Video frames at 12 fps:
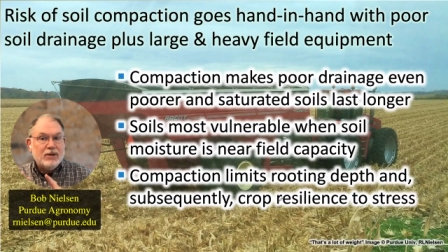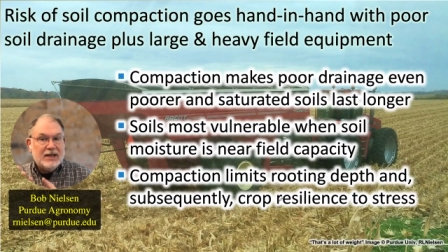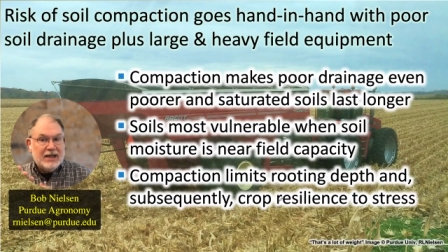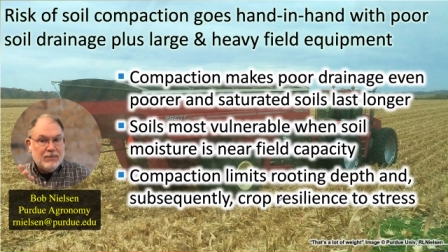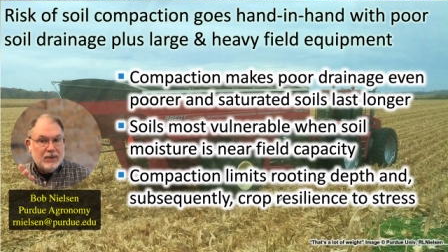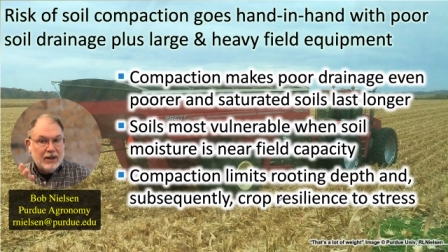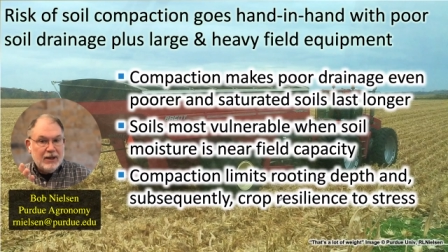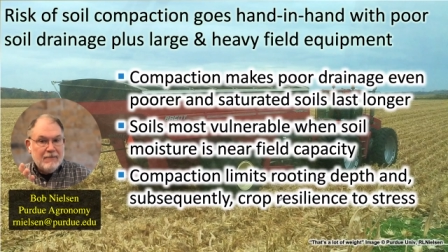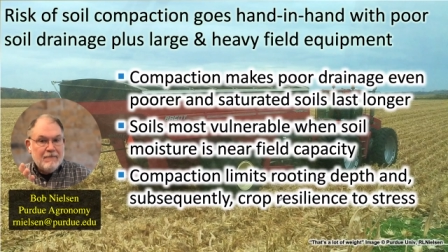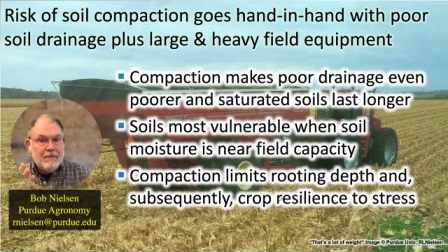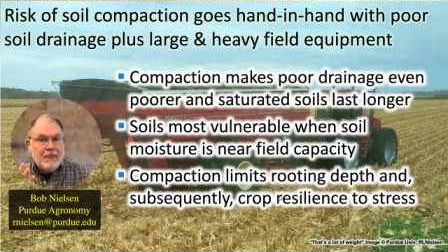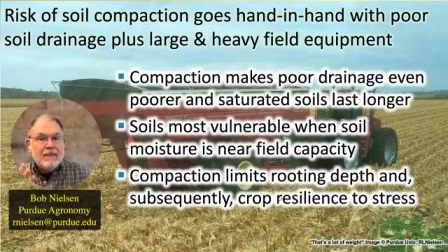deeply
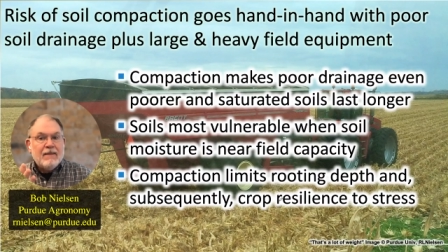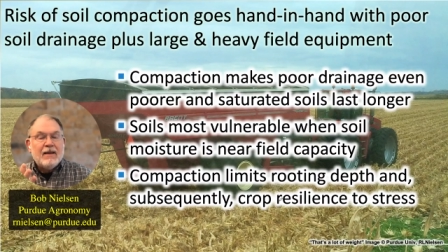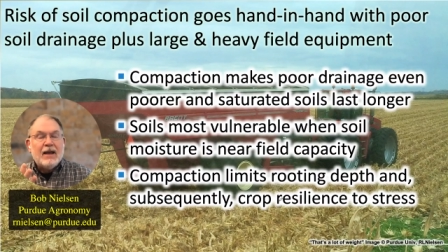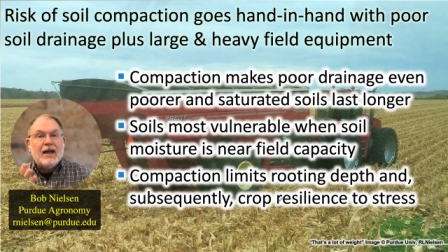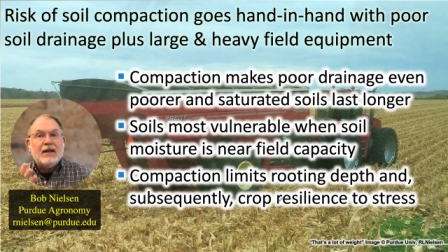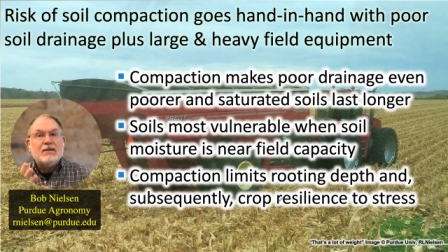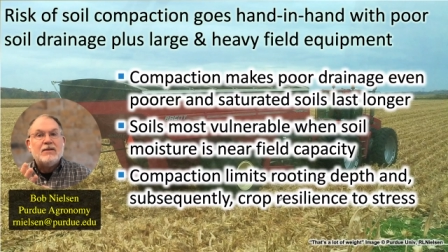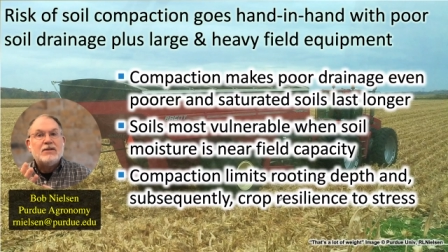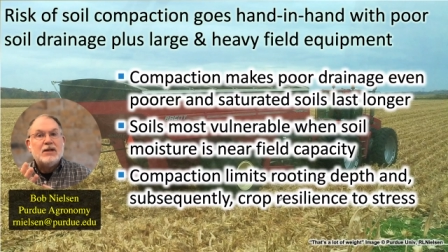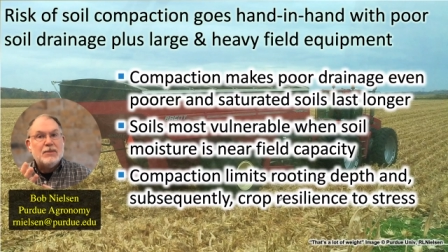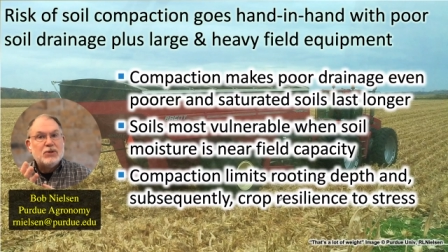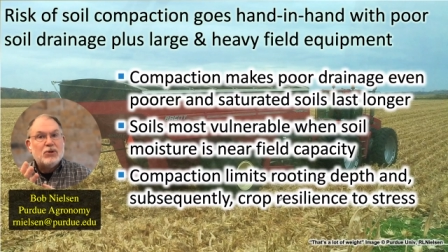and
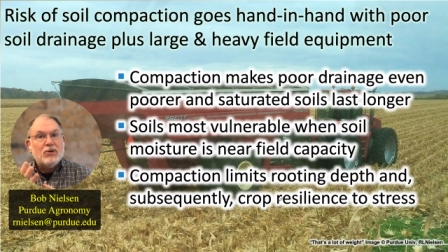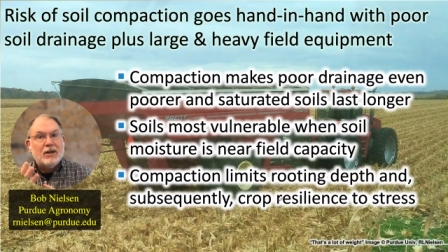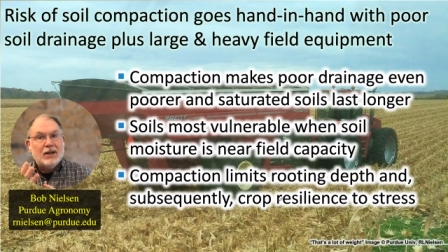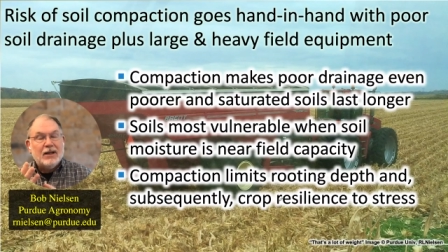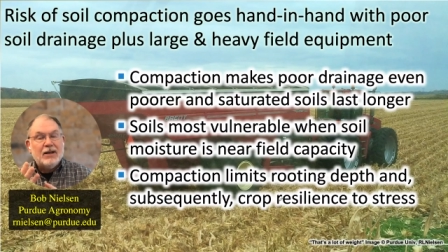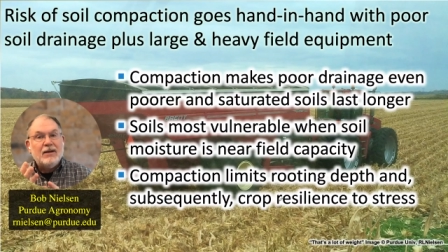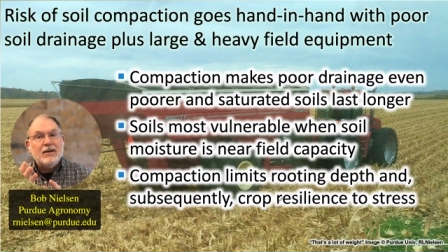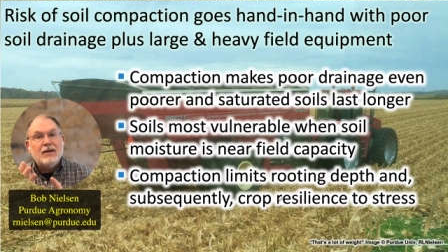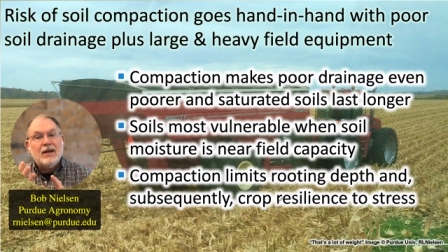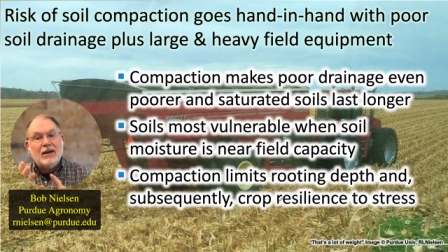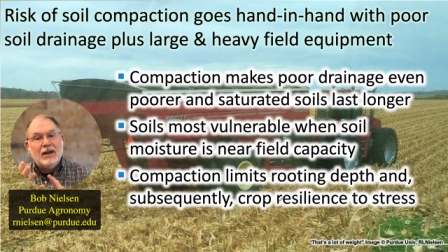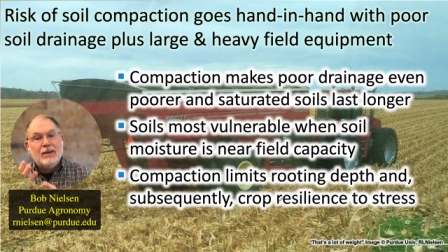subsequently,
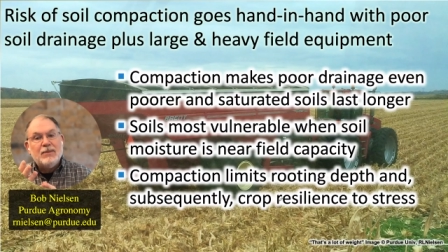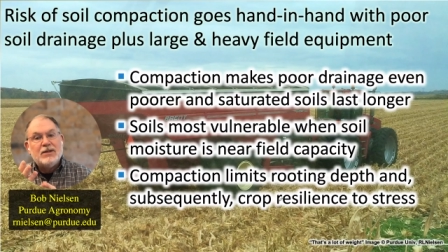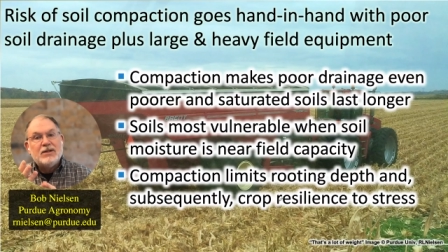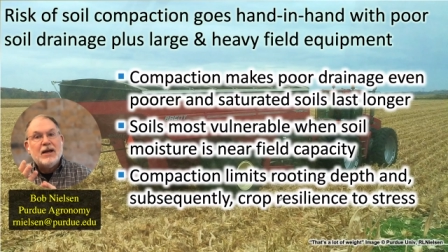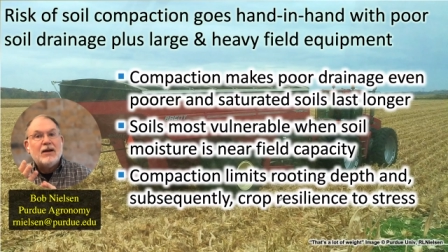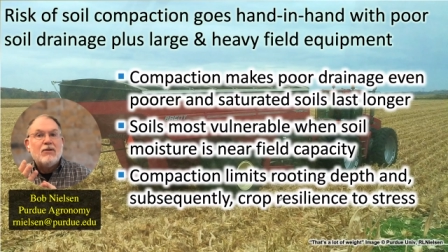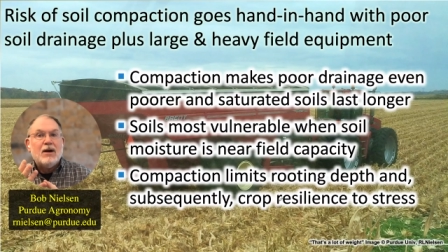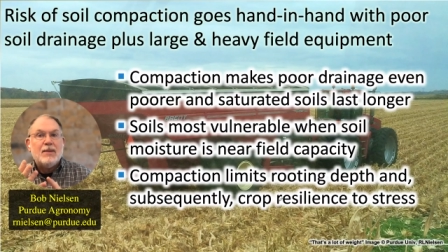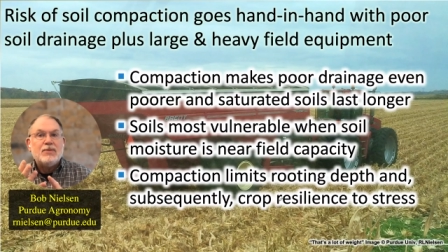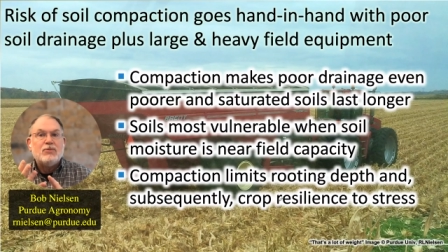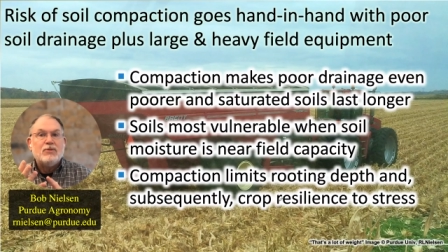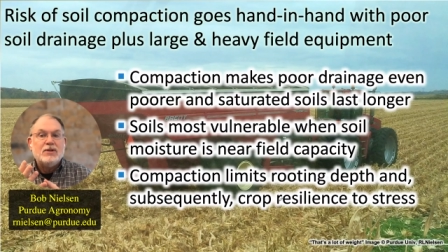it limits that
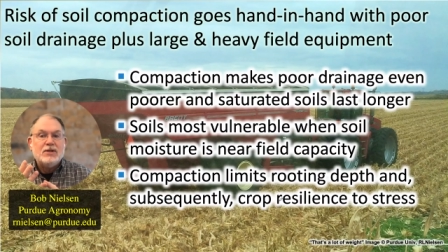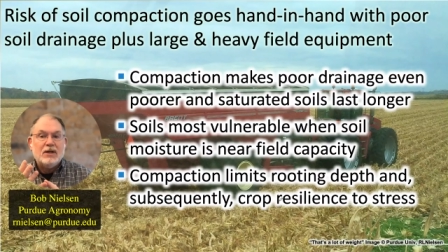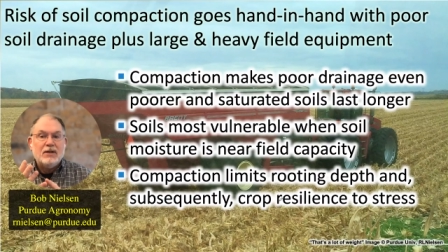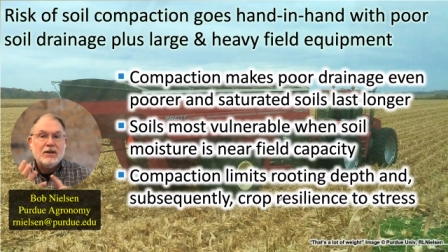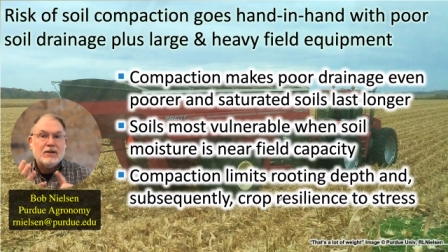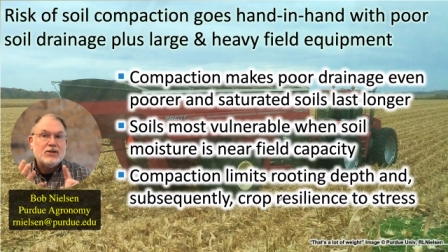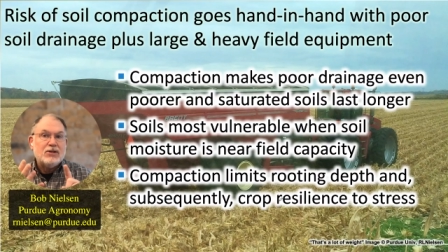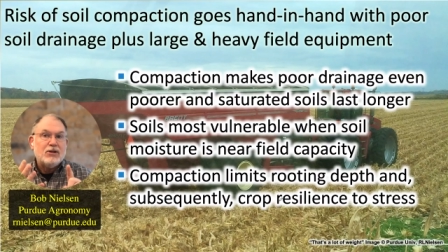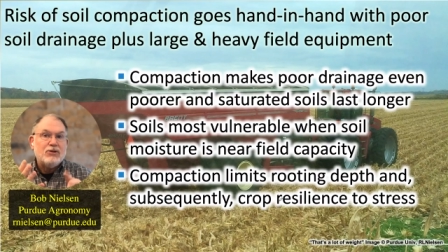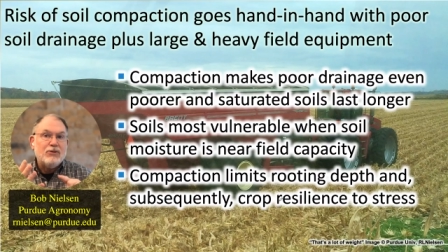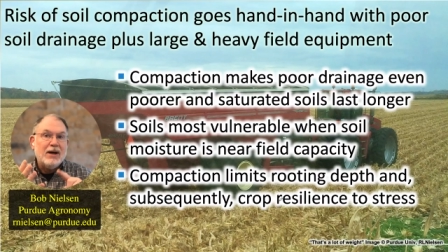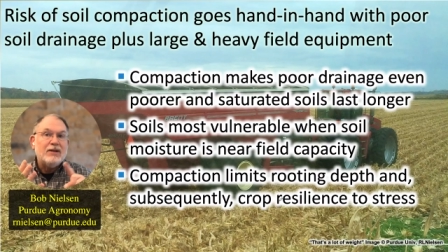crop's resilience to
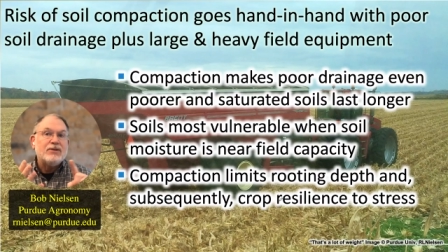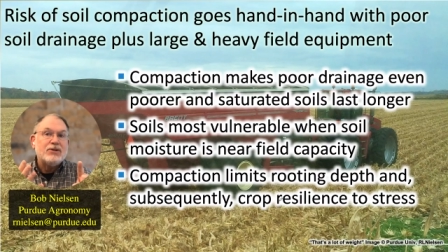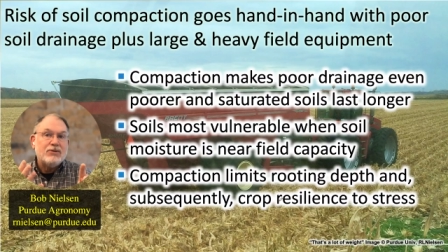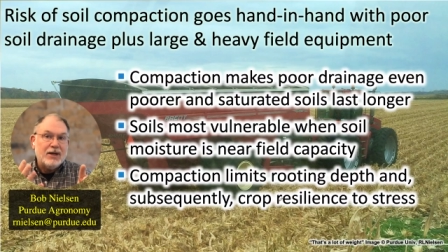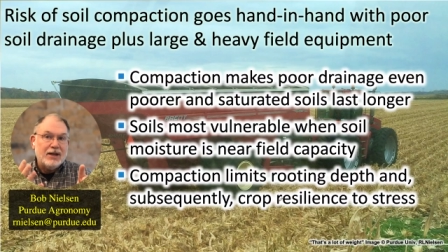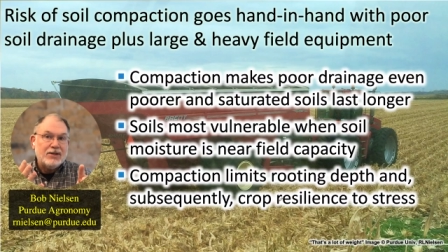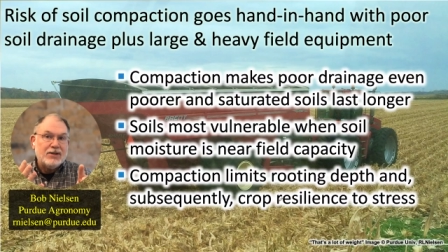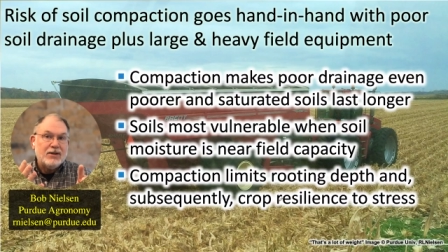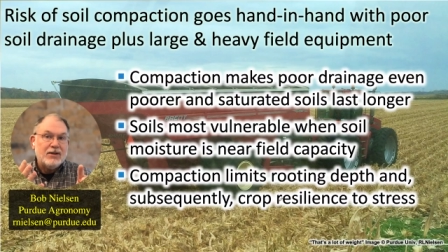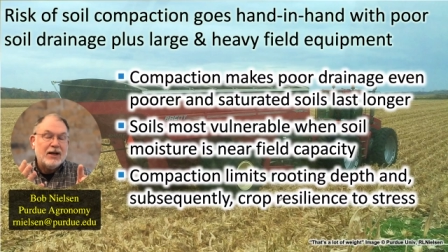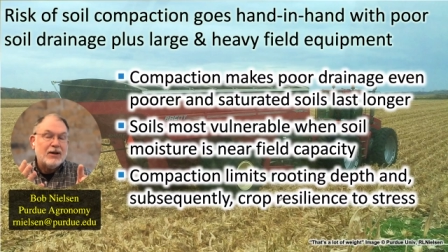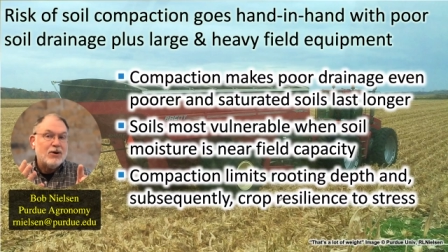drought stress
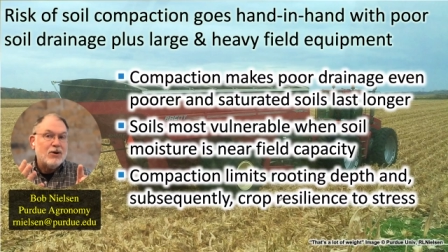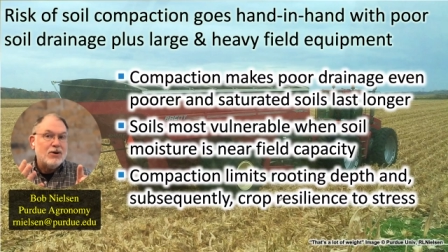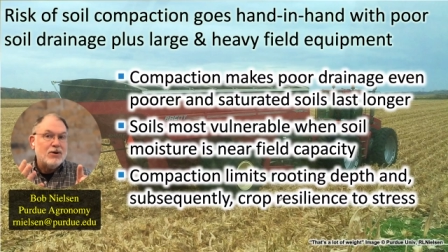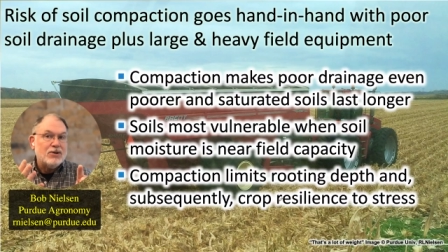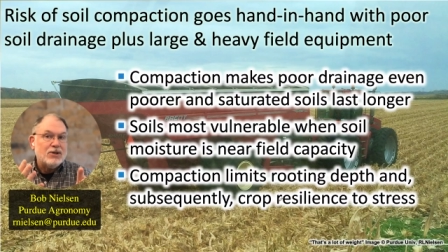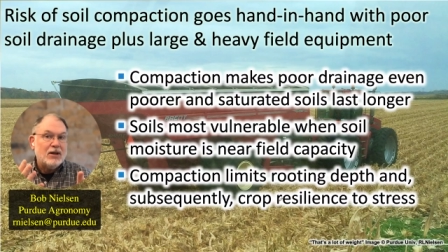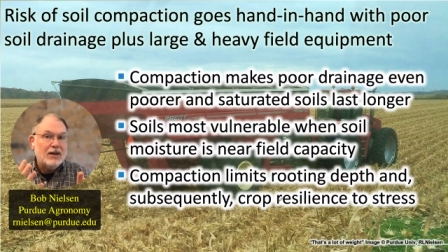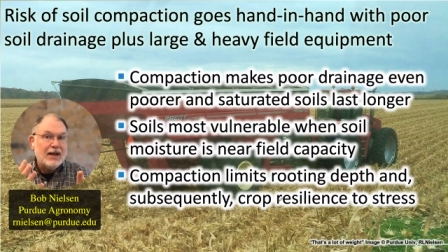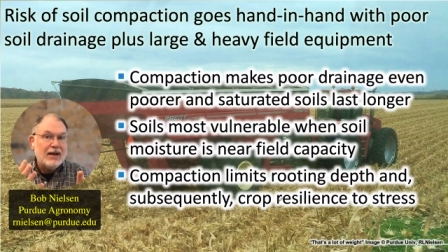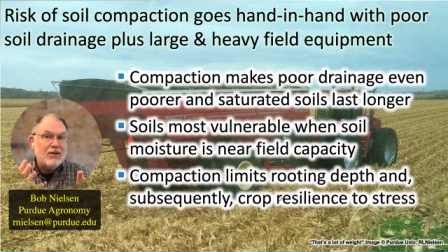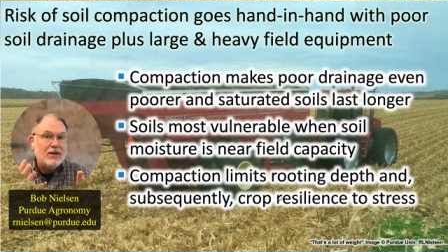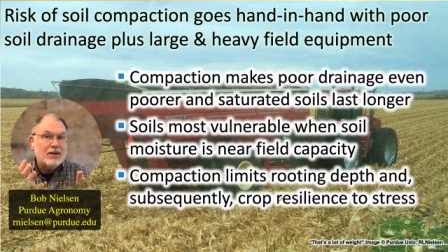that occurs
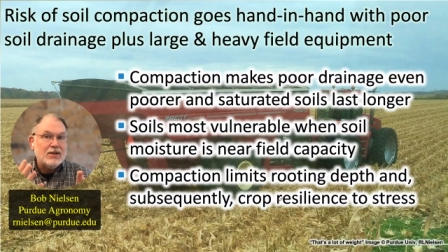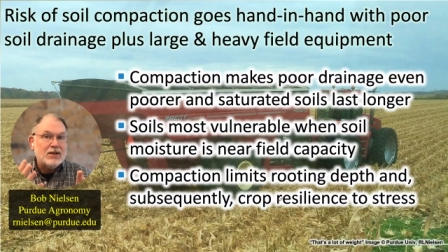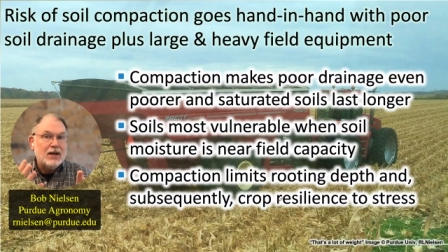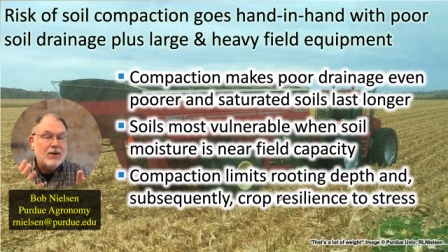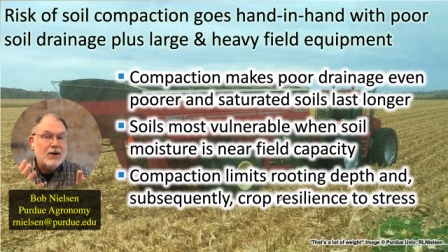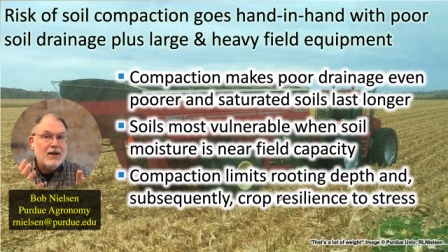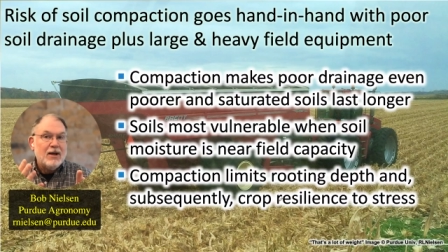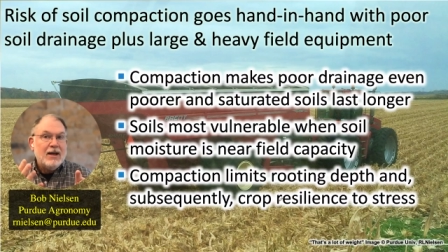later in the summer.